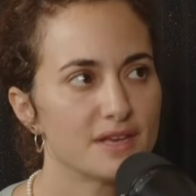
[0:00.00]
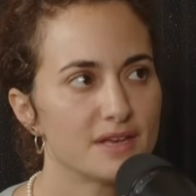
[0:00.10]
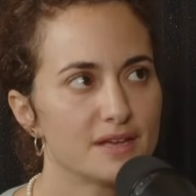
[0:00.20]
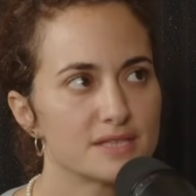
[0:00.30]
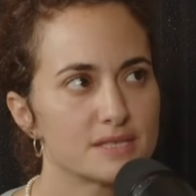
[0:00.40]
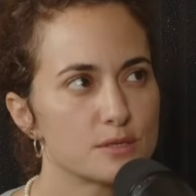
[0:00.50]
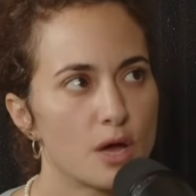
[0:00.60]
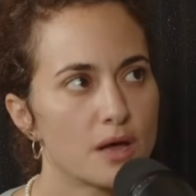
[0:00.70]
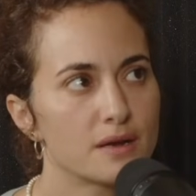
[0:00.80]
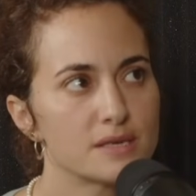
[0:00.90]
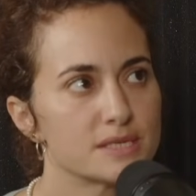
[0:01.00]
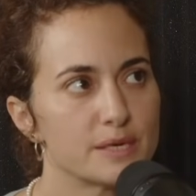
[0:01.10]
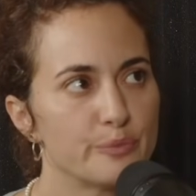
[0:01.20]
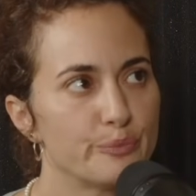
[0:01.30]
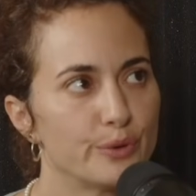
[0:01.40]
It's not a
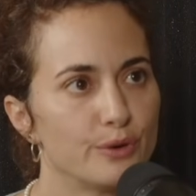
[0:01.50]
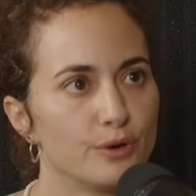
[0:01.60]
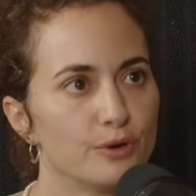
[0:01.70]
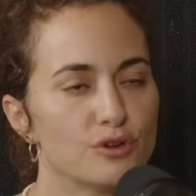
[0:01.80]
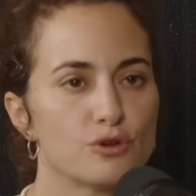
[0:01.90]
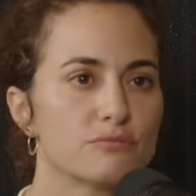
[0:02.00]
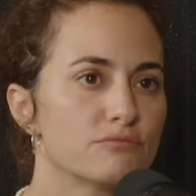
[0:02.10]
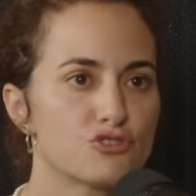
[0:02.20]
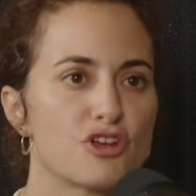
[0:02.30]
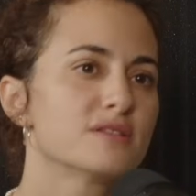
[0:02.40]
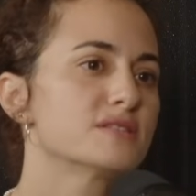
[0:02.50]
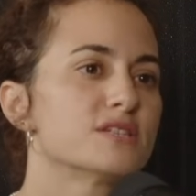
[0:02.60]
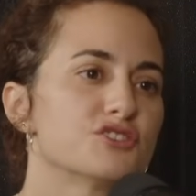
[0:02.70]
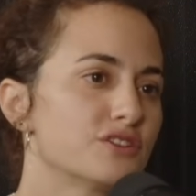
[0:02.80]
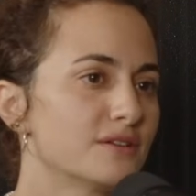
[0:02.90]
simple
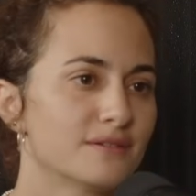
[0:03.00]
transition.